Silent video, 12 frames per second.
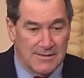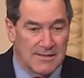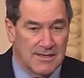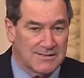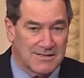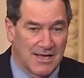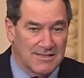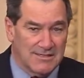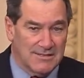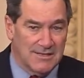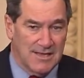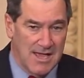It
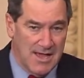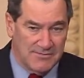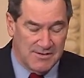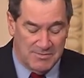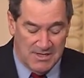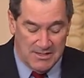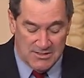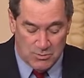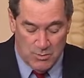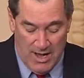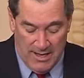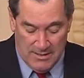doesn't have to be this
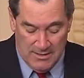way.